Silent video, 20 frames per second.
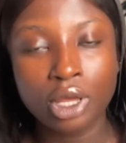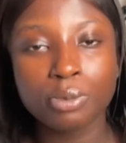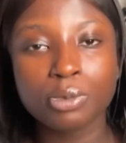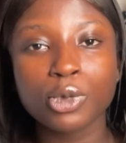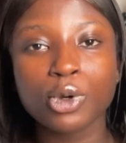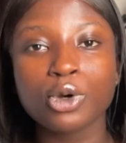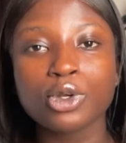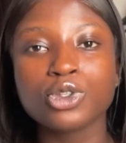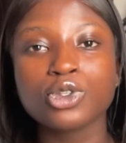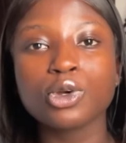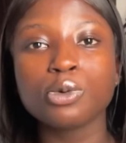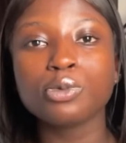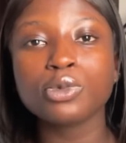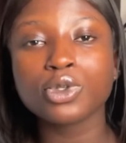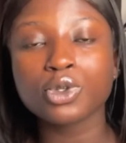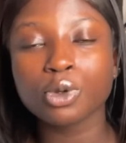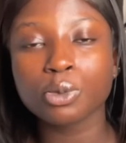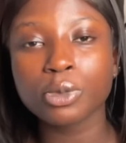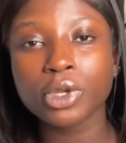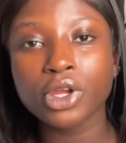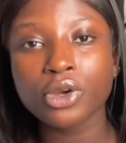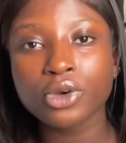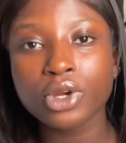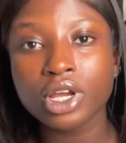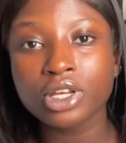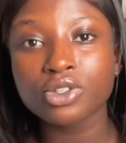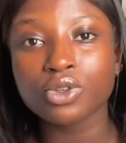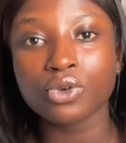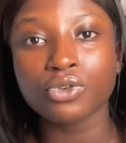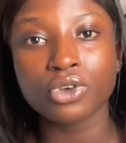because some
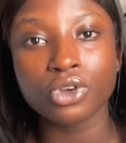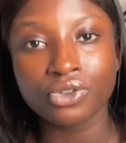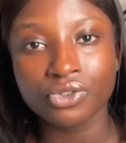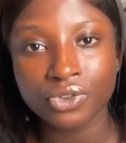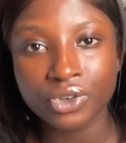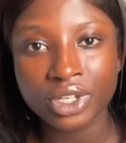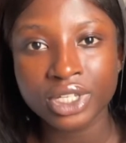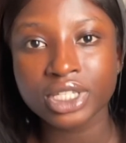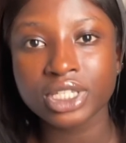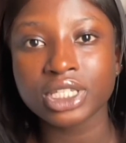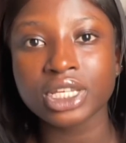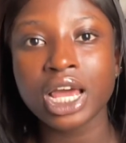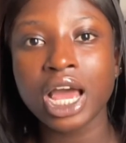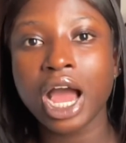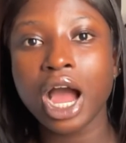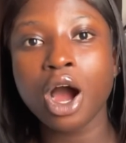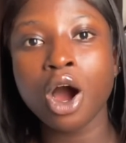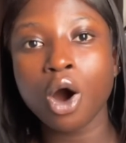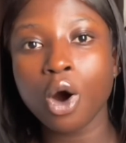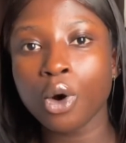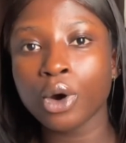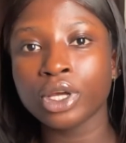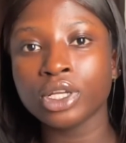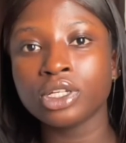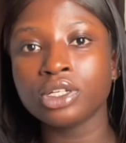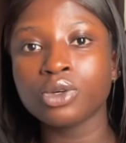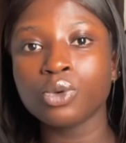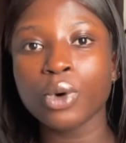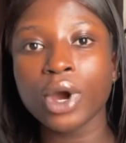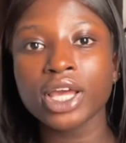areas of your face are
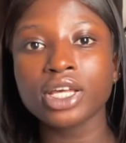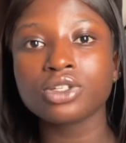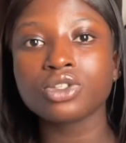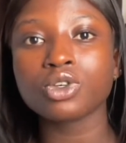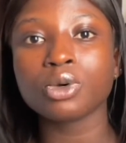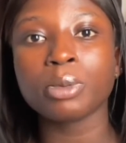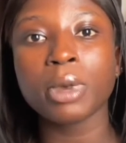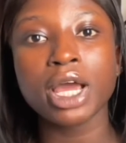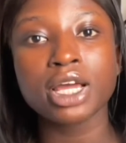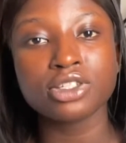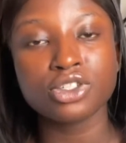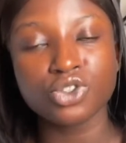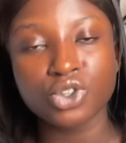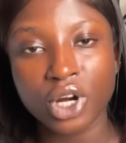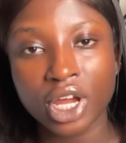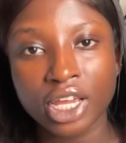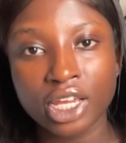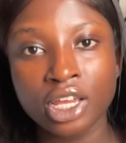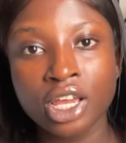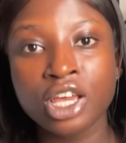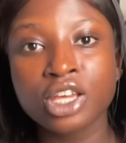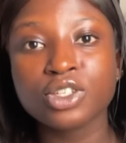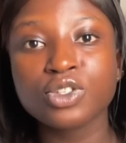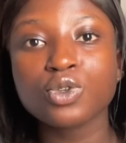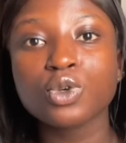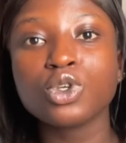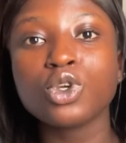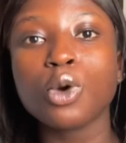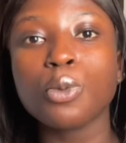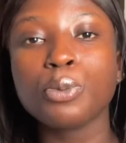oily while some are dry. So
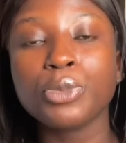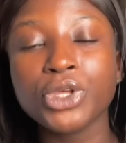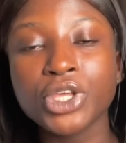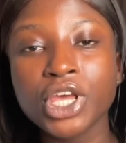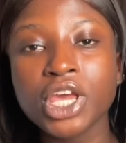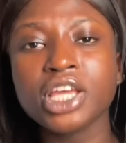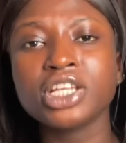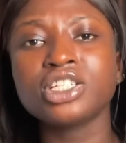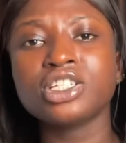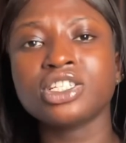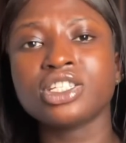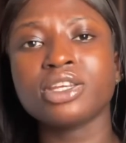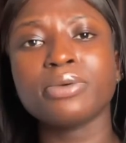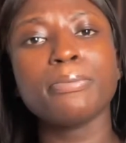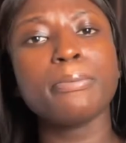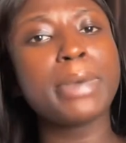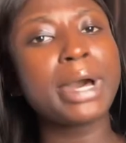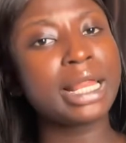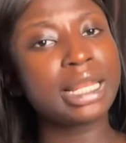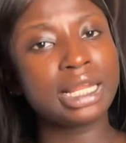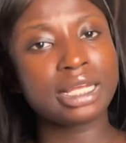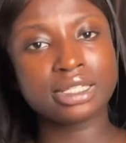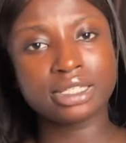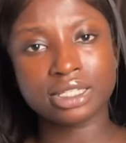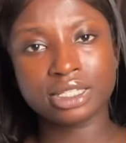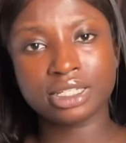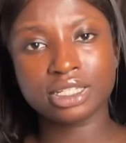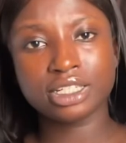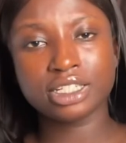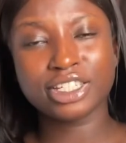your pH isn't
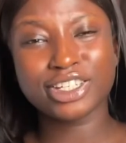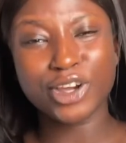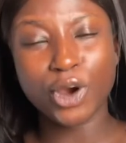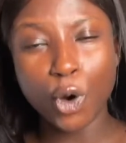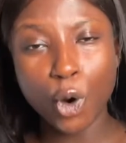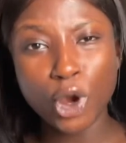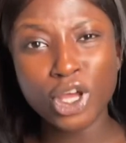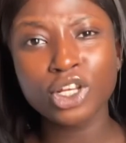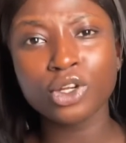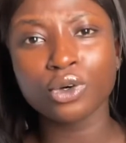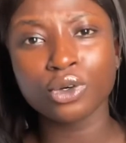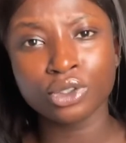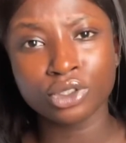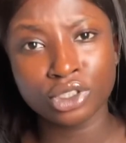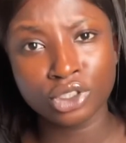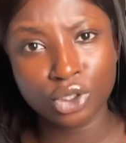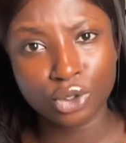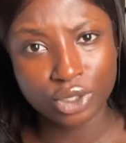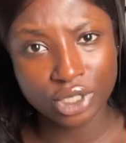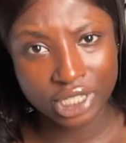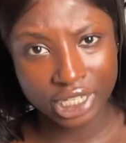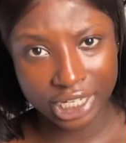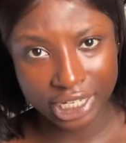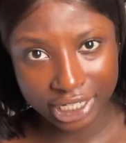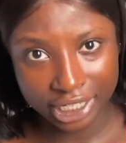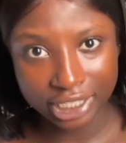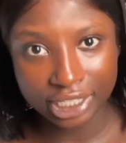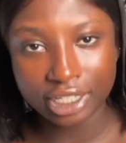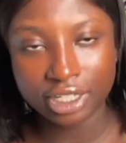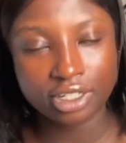balanced. The oil on your
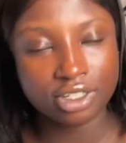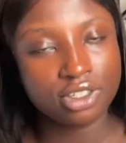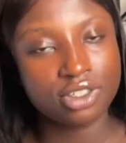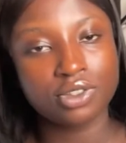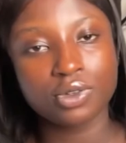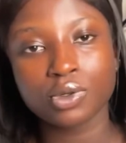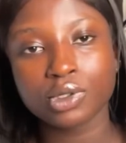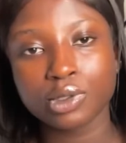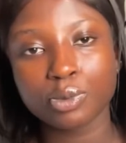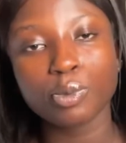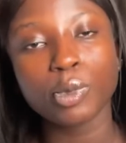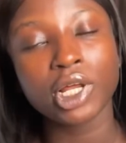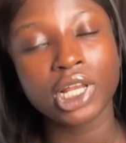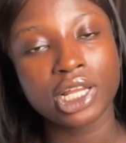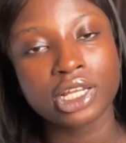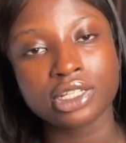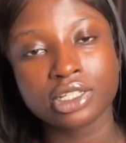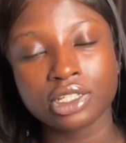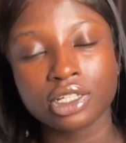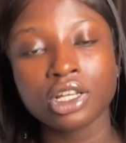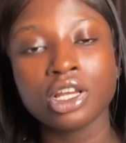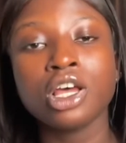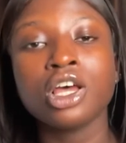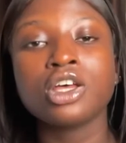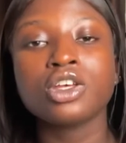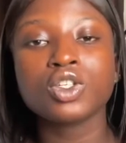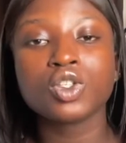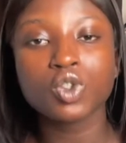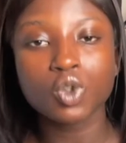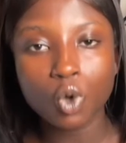skin is not balanced.
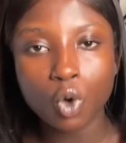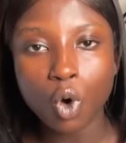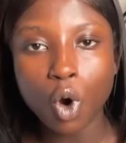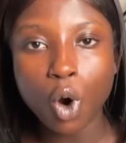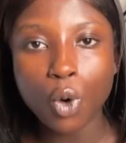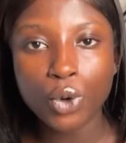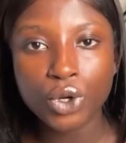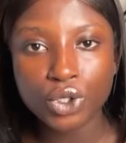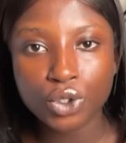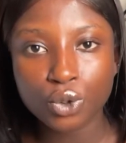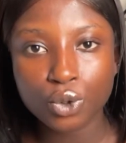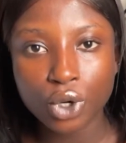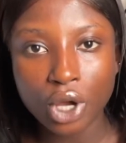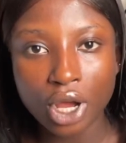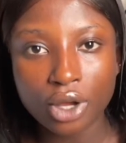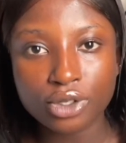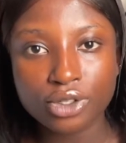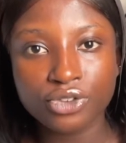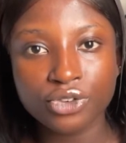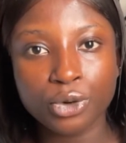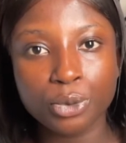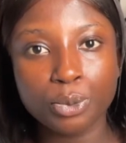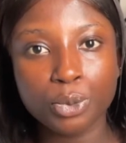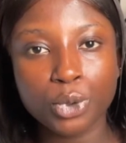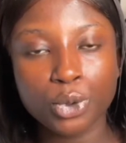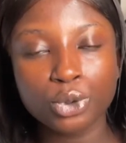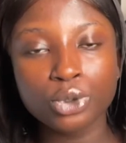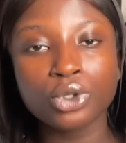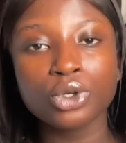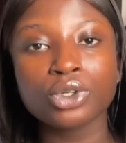So always look out for
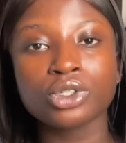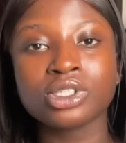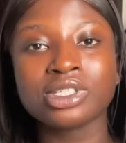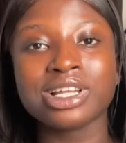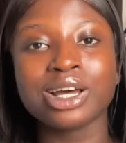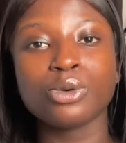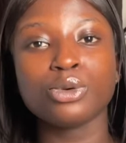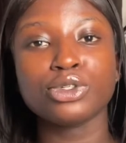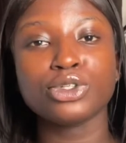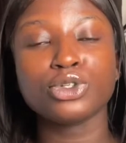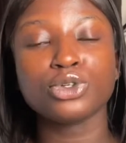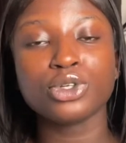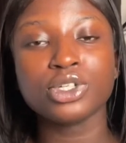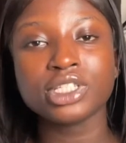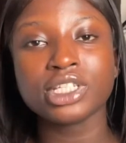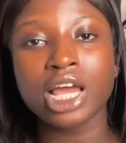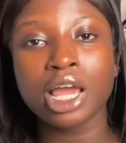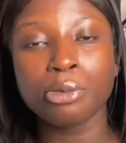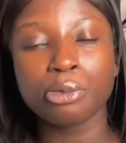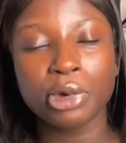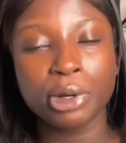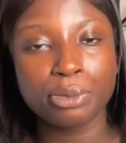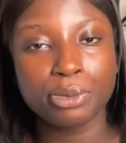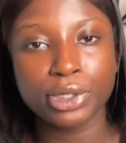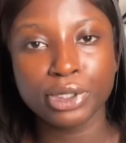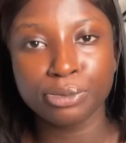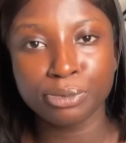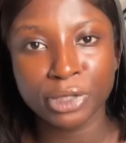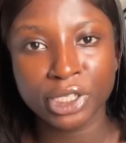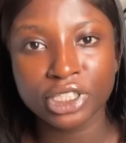products that will treat
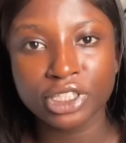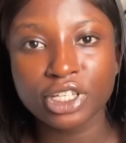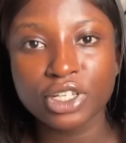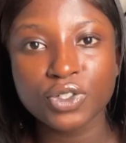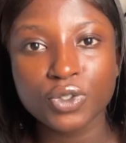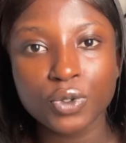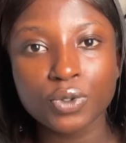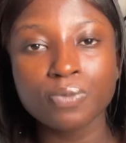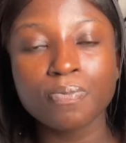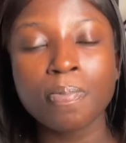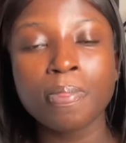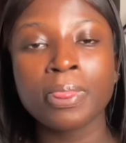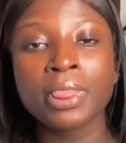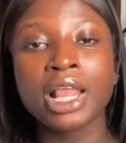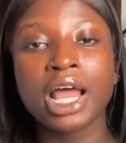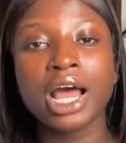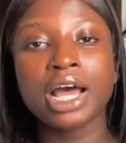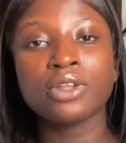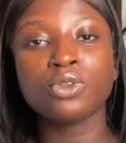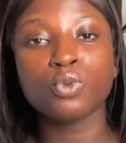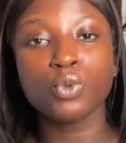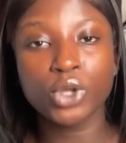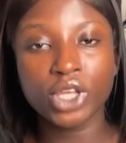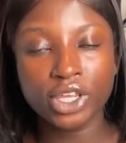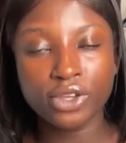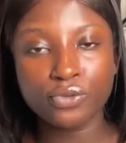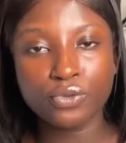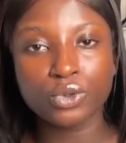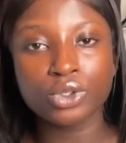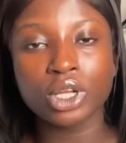hyperpigmentation and we
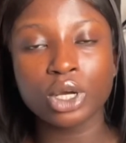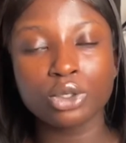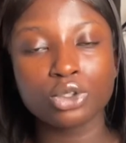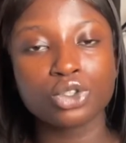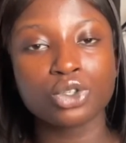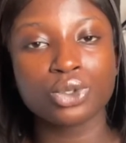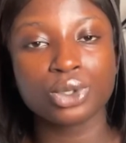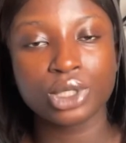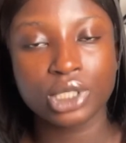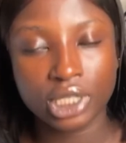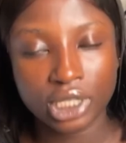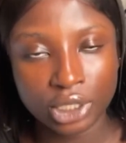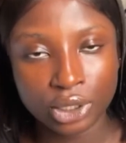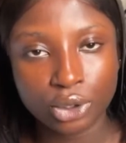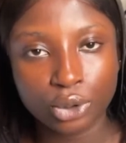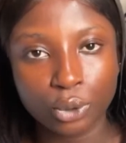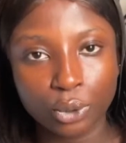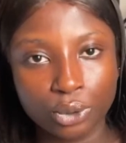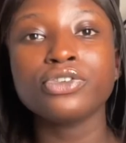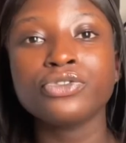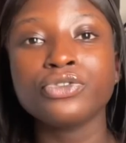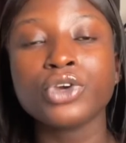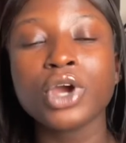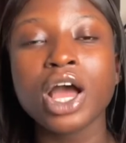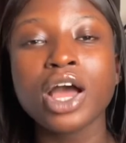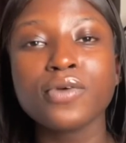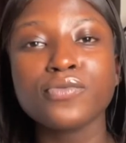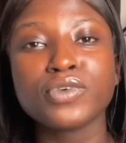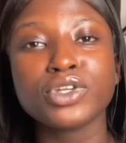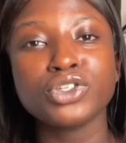even out your skin tone. If you
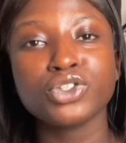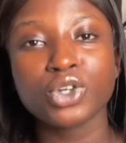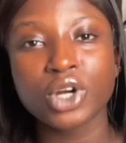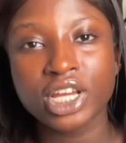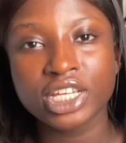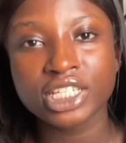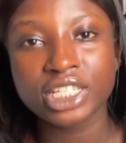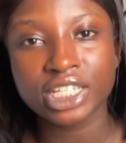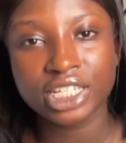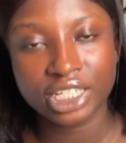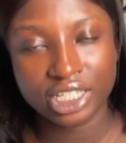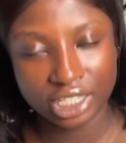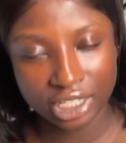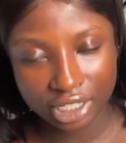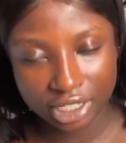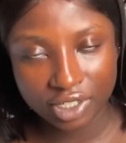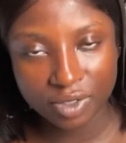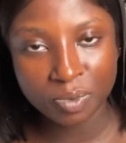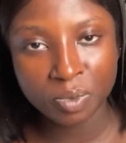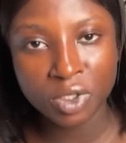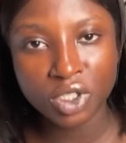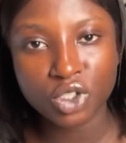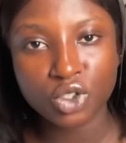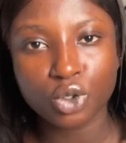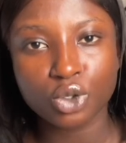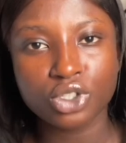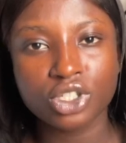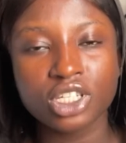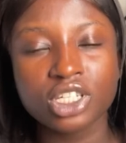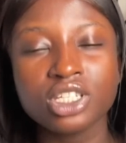have a dry skin, it means your
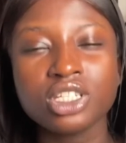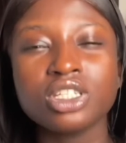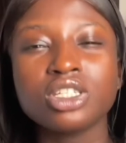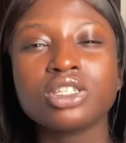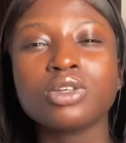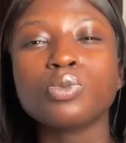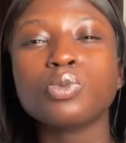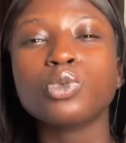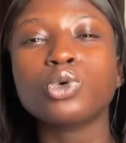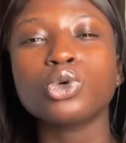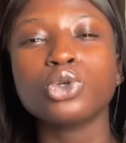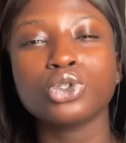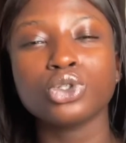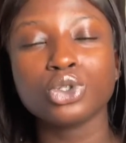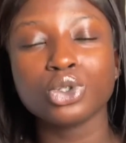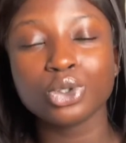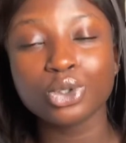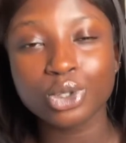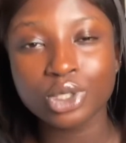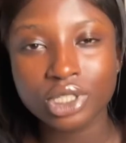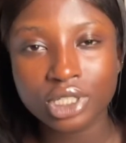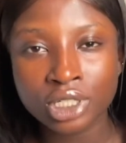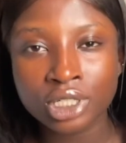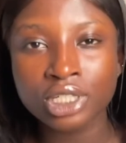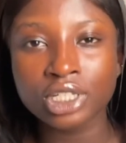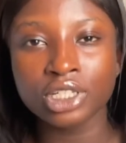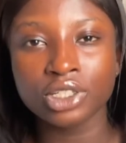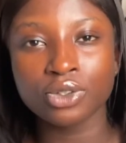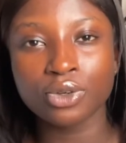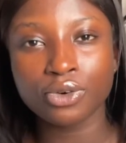skin isn't producing
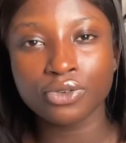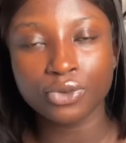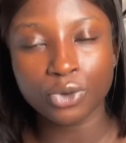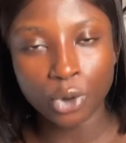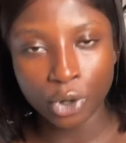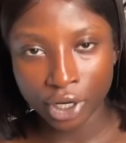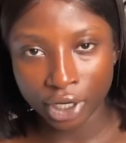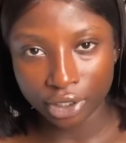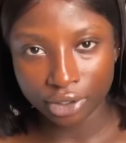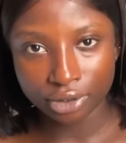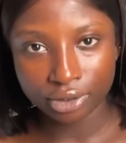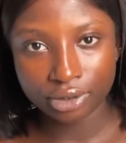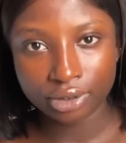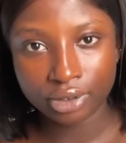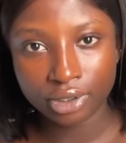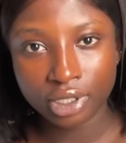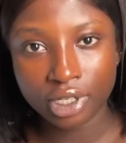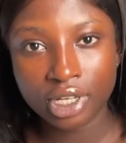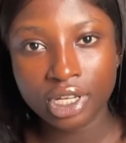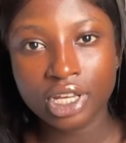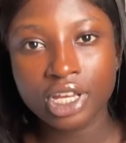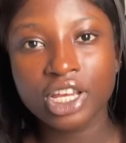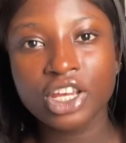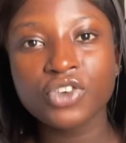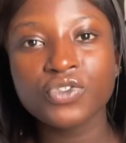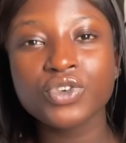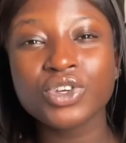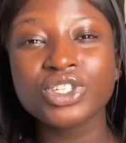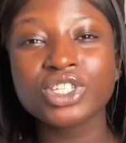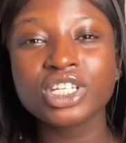enough oil. If
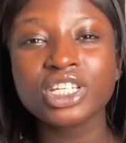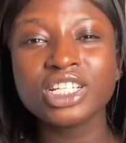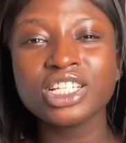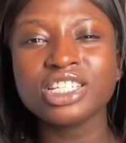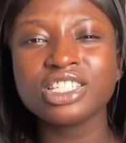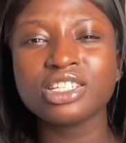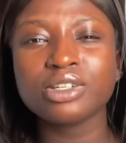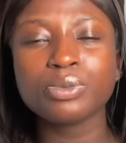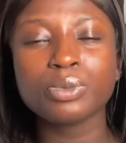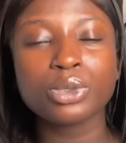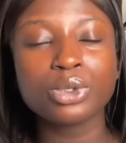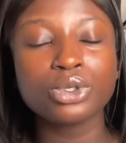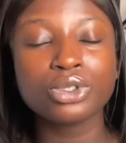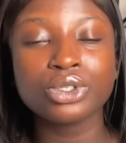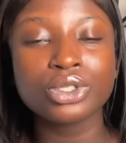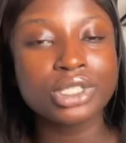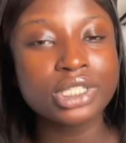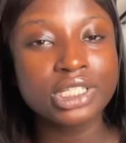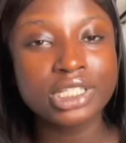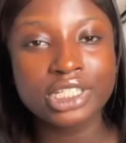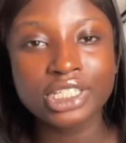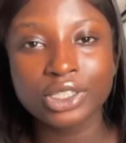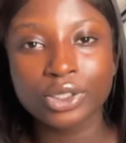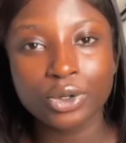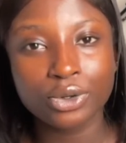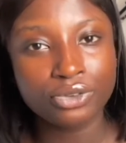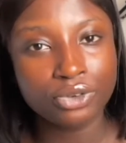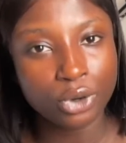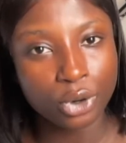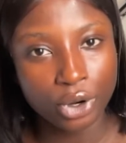your skin isn't producing
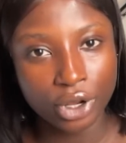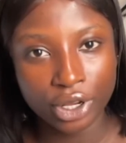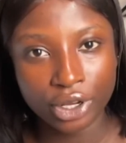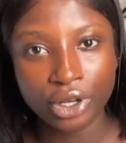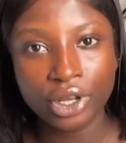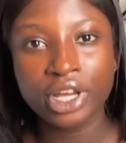enough oil,